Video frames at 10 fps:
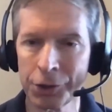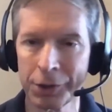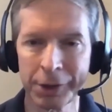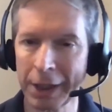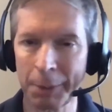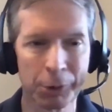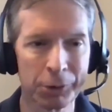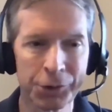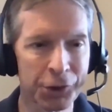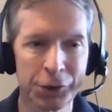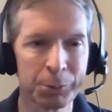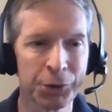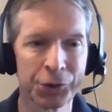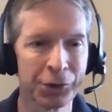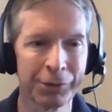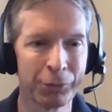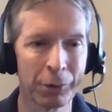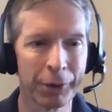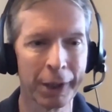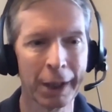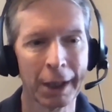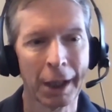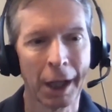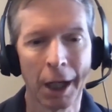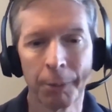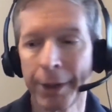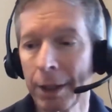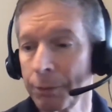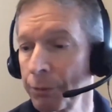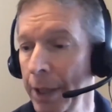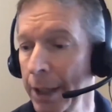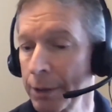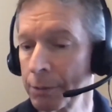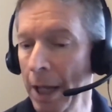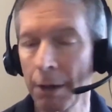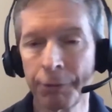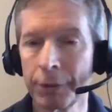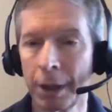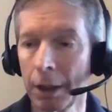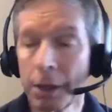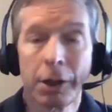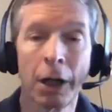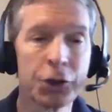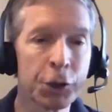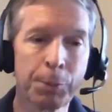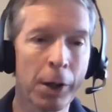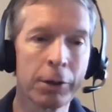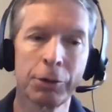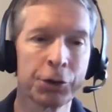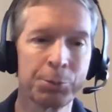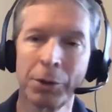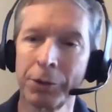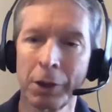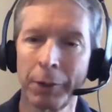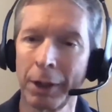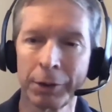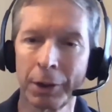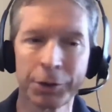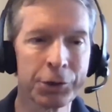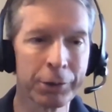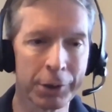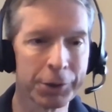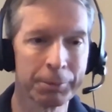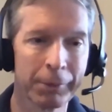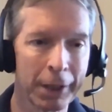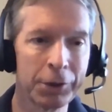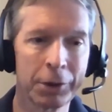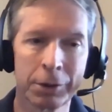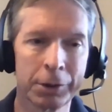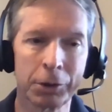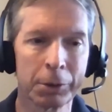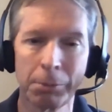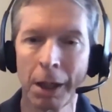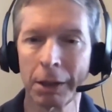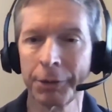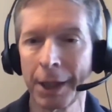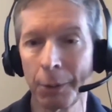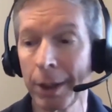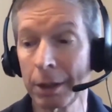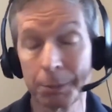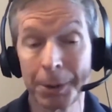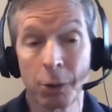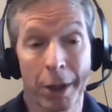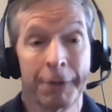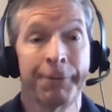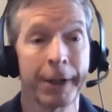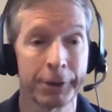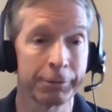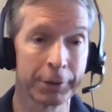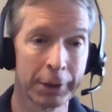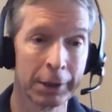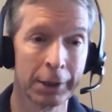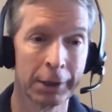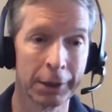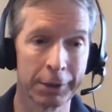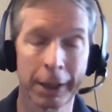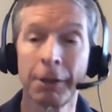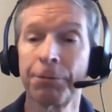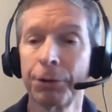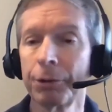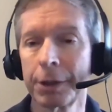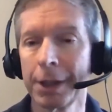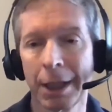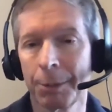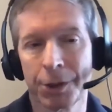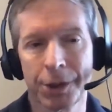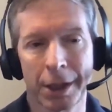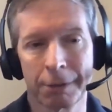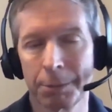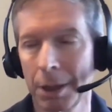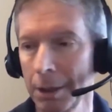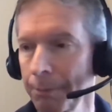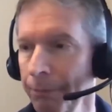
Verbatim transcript: and dynamical systems and so forth that have unconscious particles moving around on the streets. And you could model it that way, and it would be quite effective, like a fluid dynamics kind of model.